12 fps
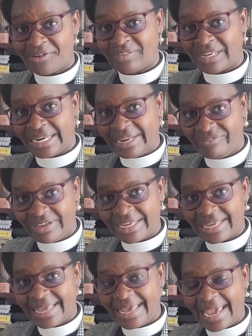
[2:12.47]
of the
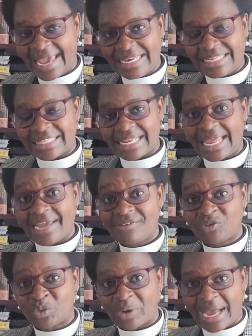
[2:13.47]
living and in the
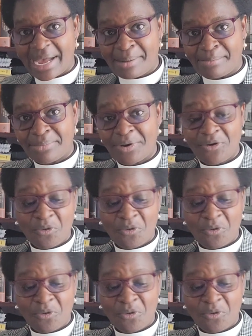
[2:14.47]
life to come,